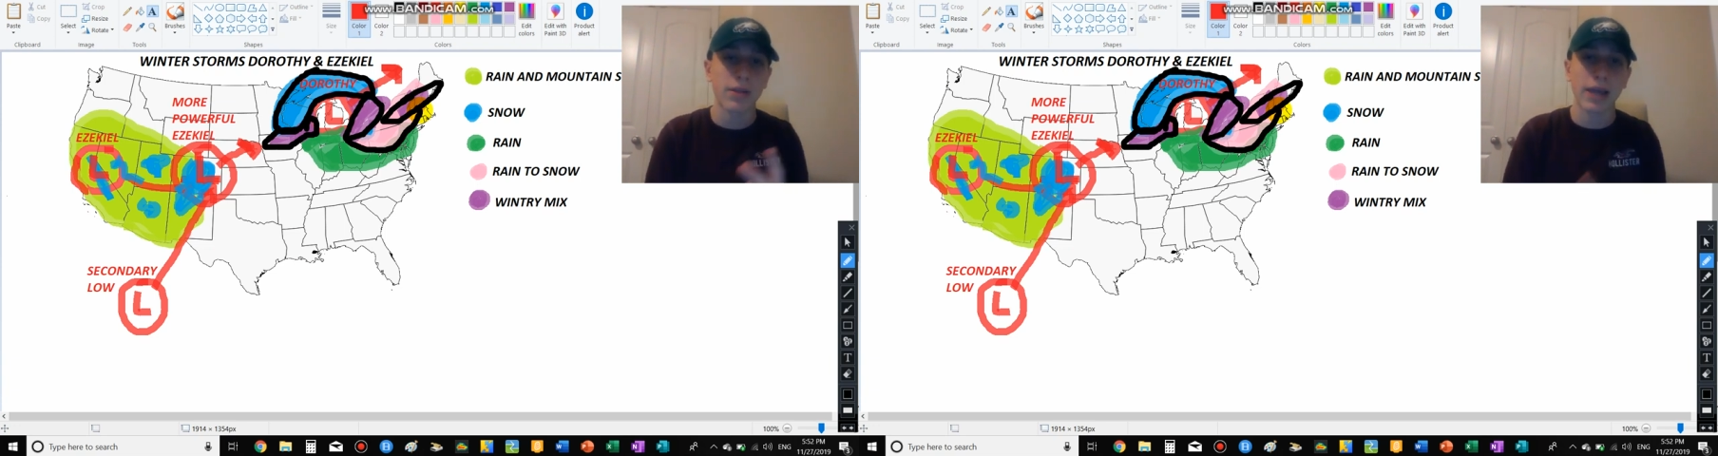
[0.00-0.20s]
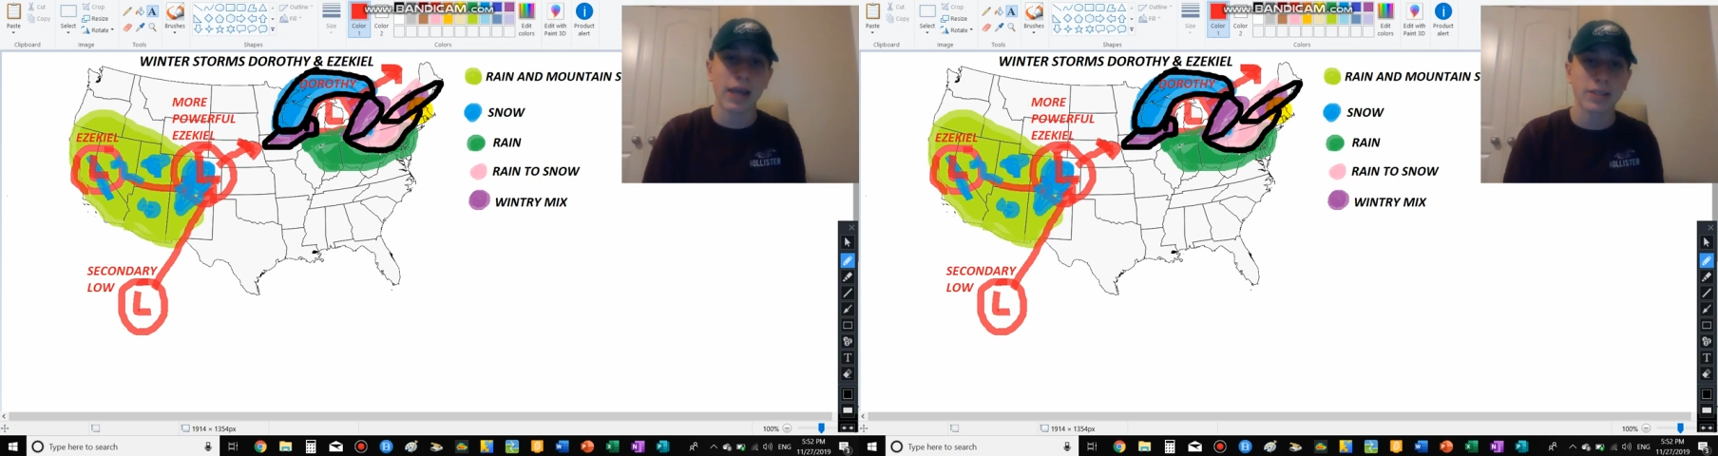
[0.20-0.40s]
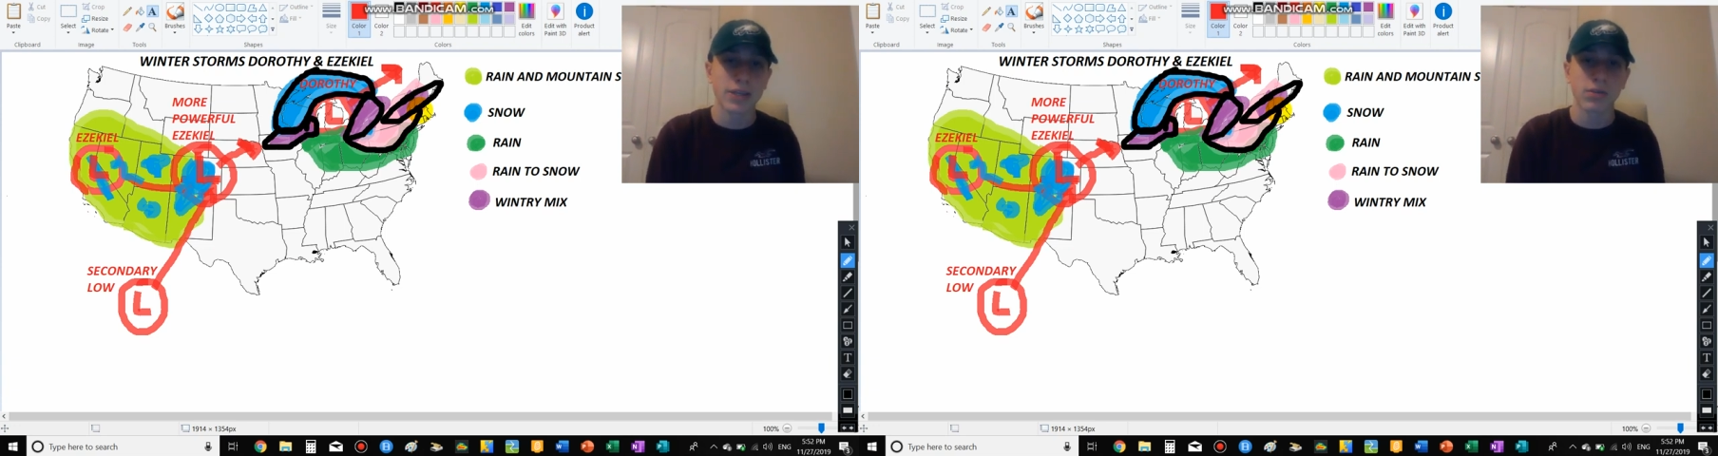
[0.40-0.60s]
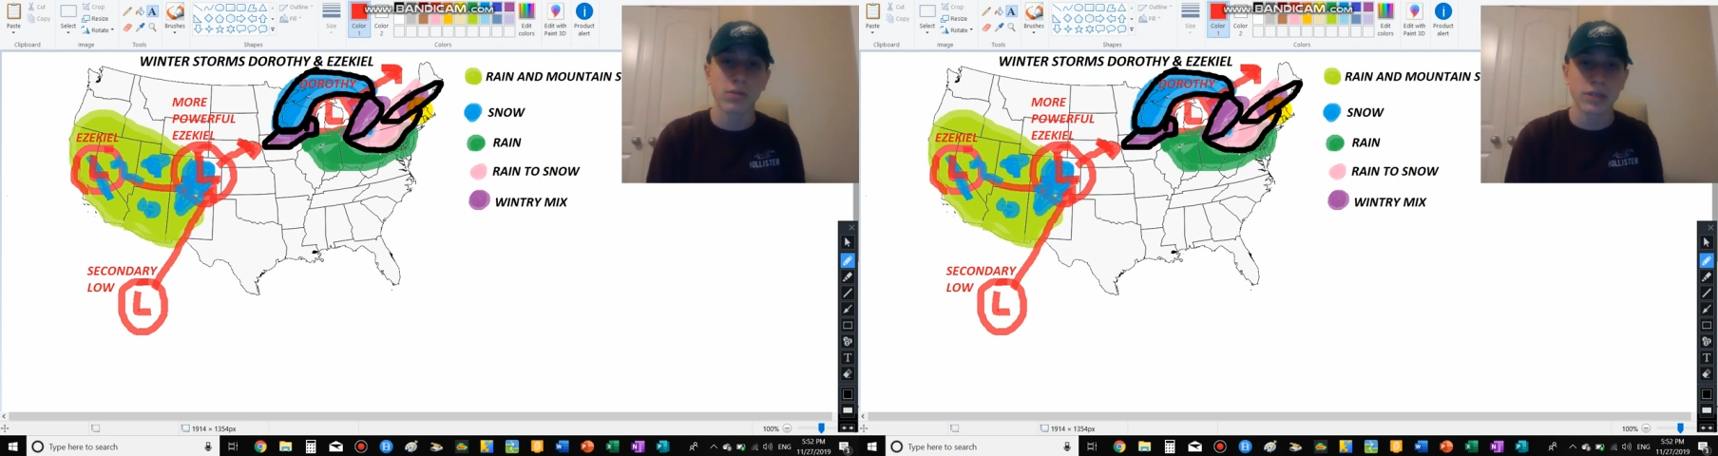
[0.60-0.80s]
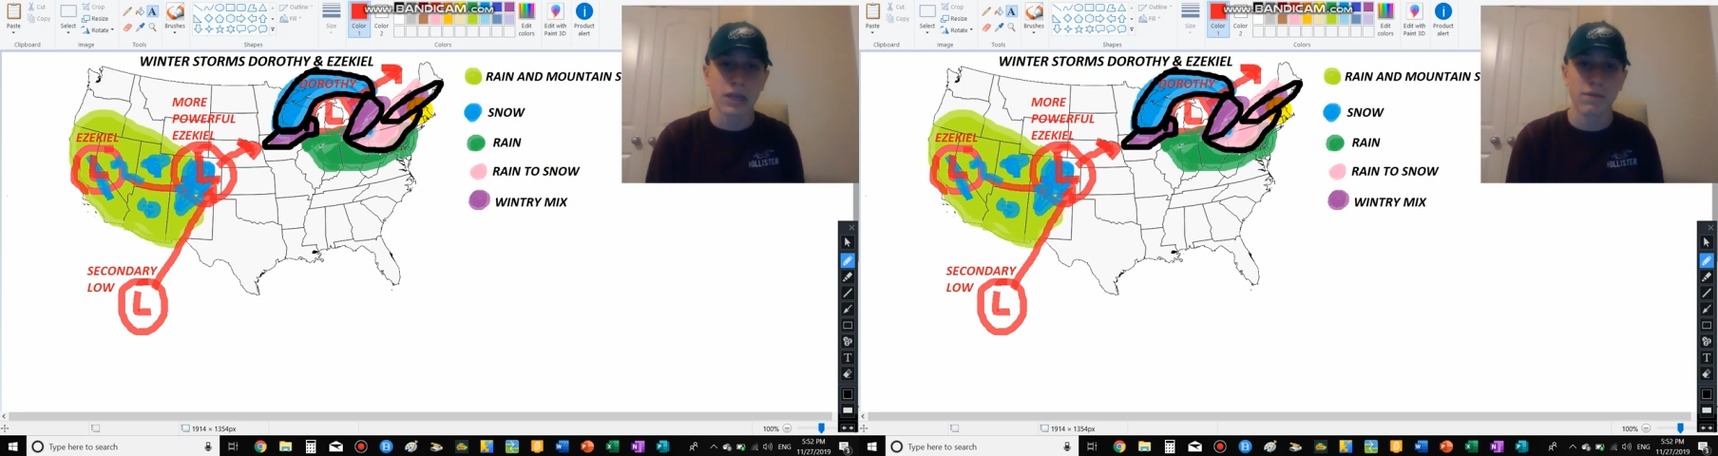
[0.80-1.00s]
the
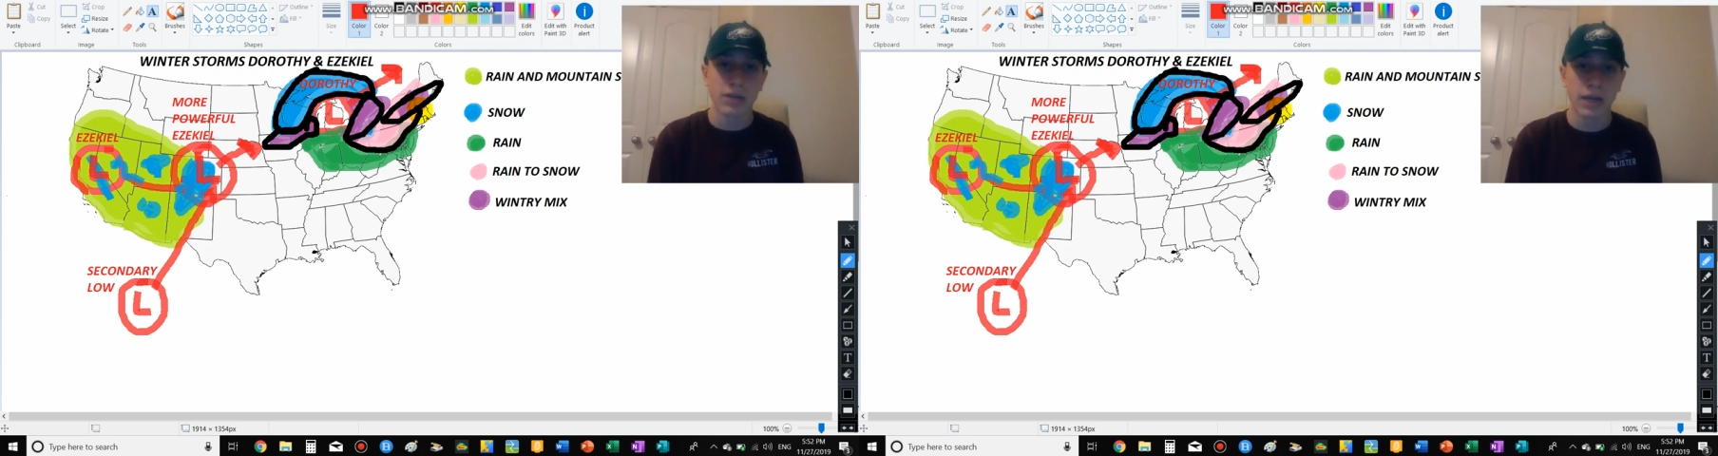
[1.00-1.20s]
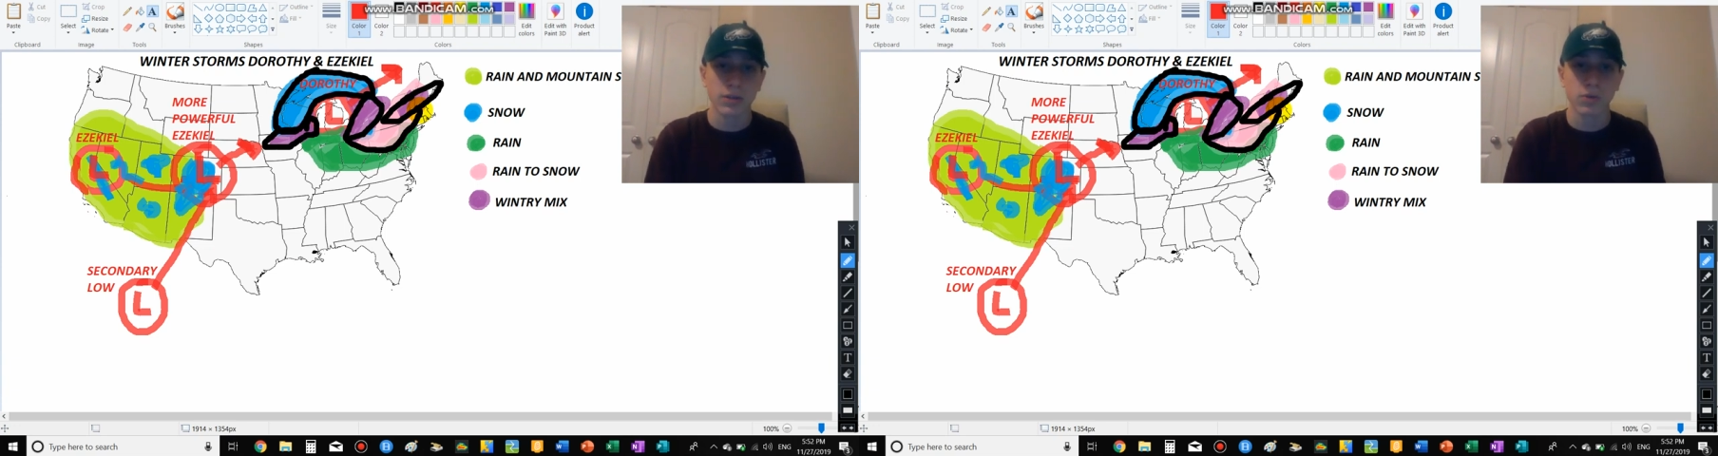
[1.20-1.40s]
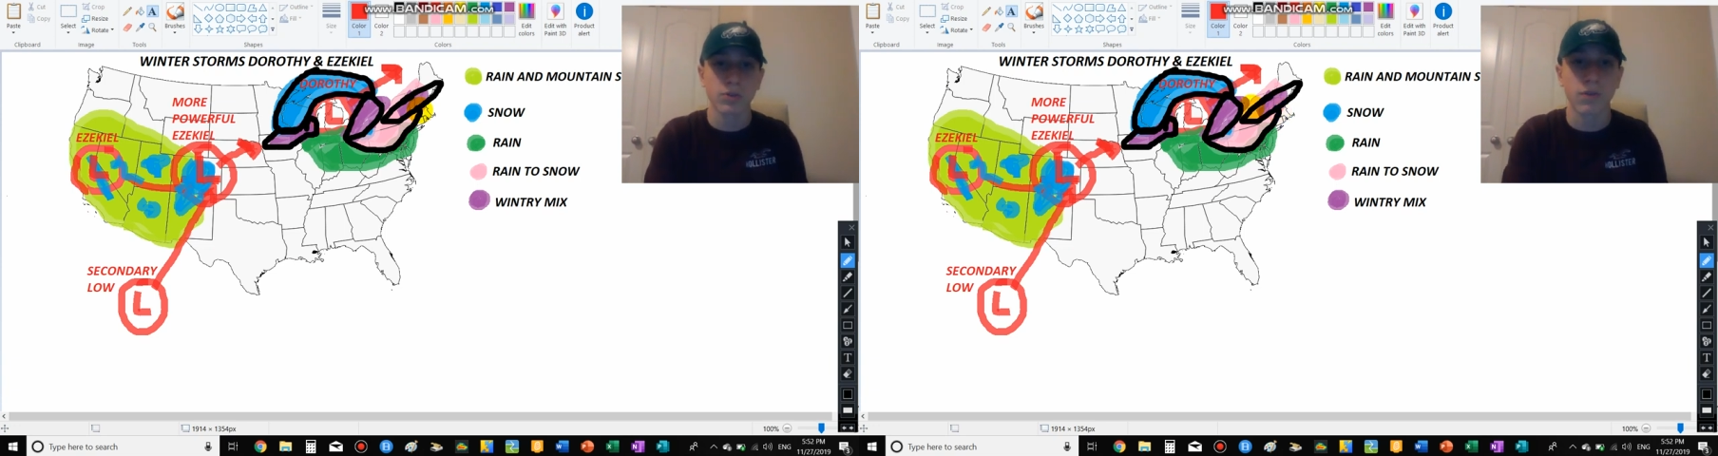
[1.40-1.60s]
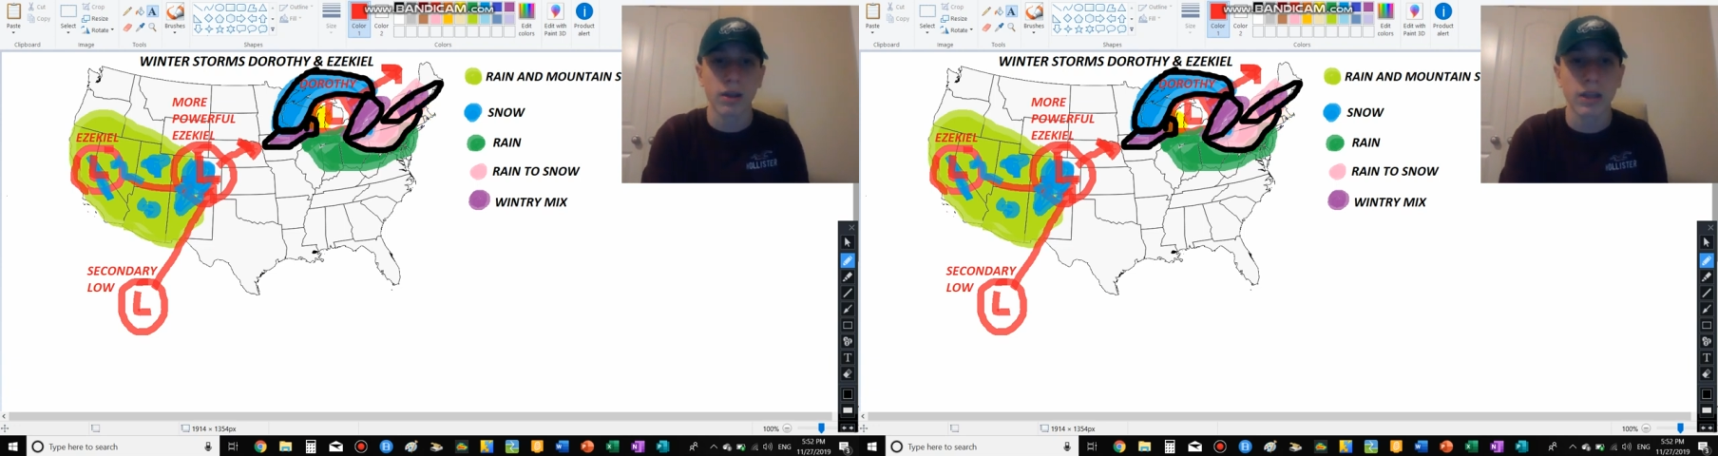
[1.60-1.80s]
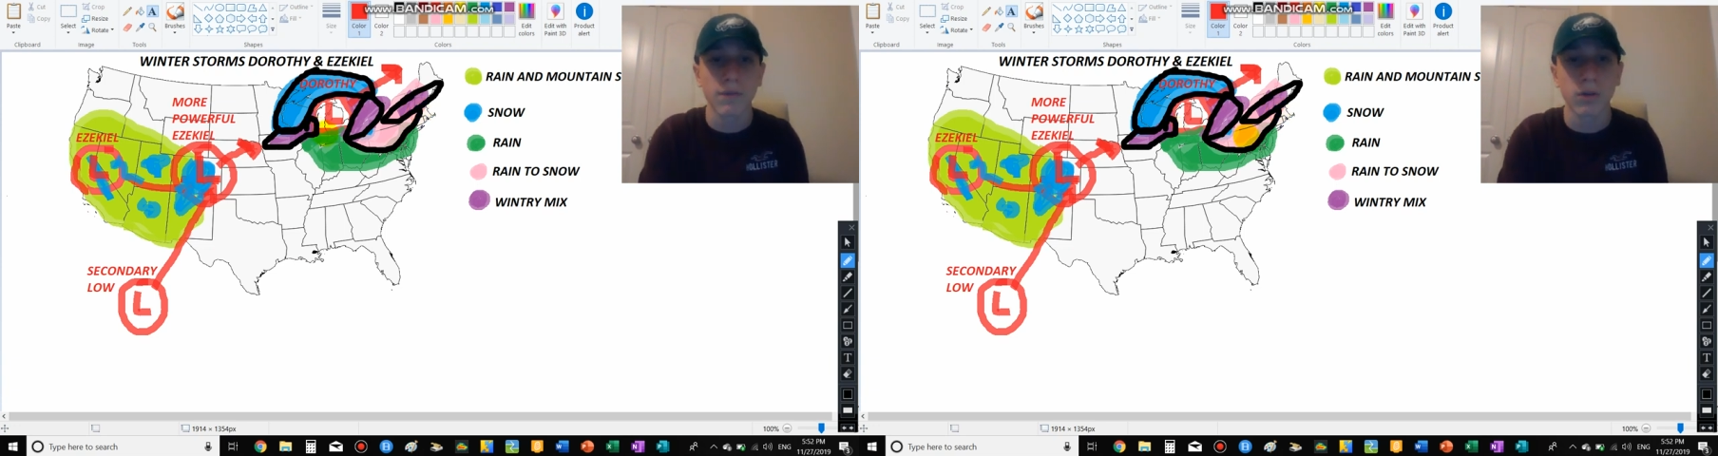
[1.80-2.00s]
Catskills, even down towards
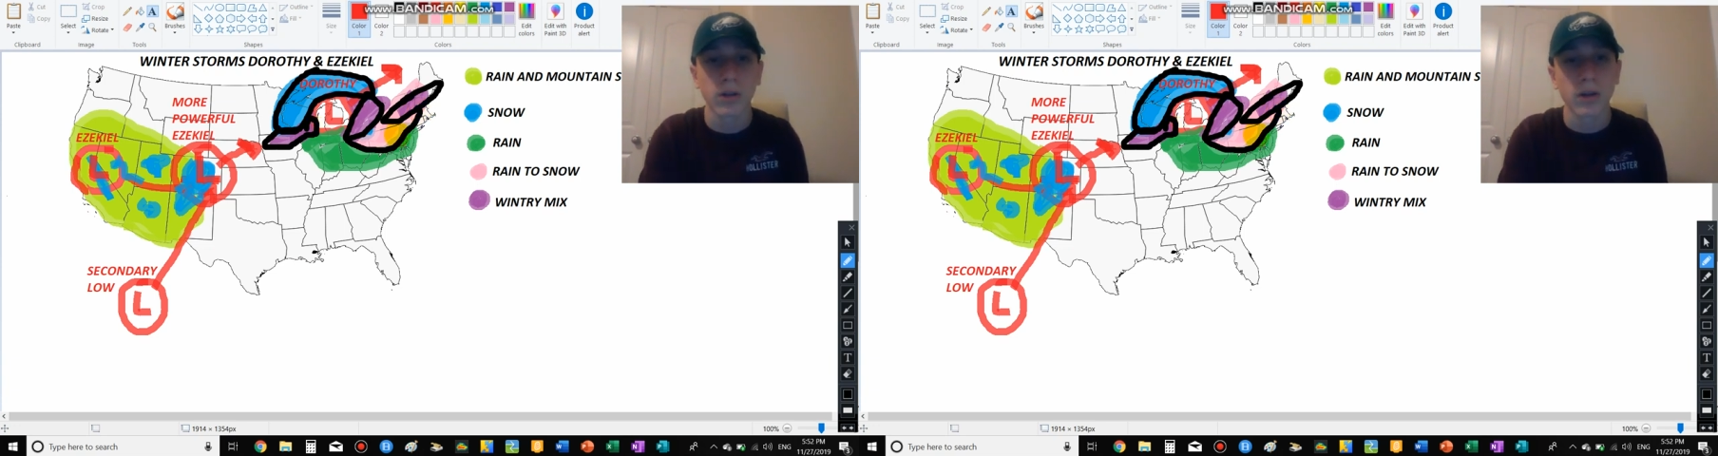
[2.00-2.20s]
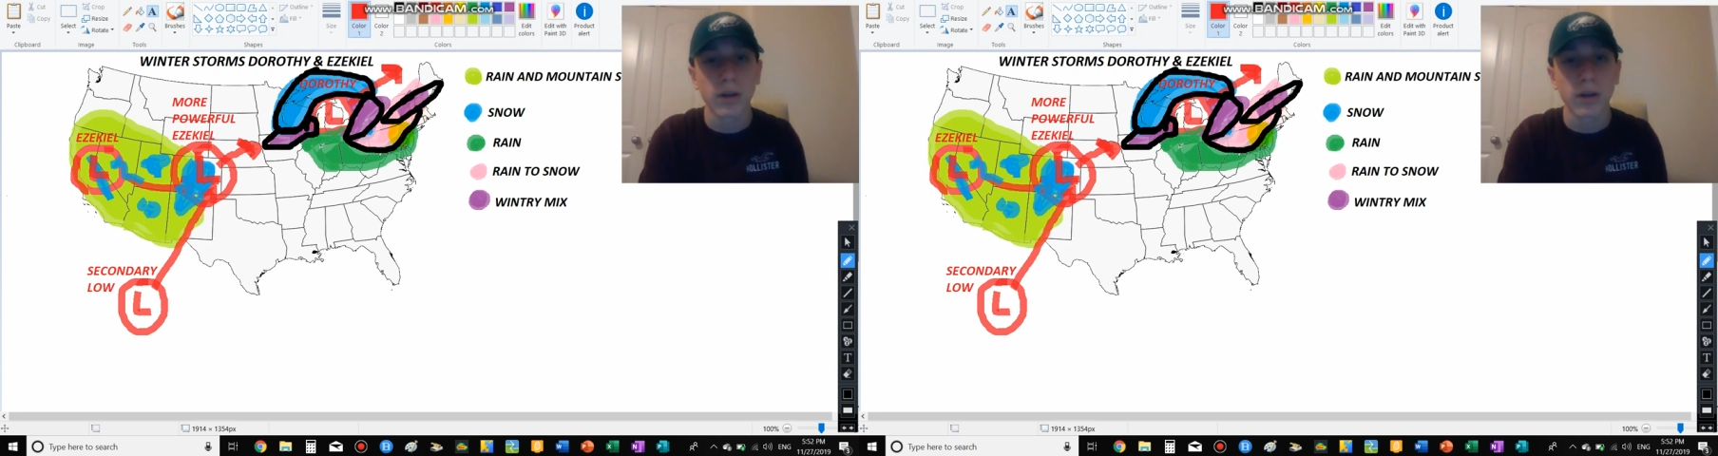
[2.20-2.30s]
ground level.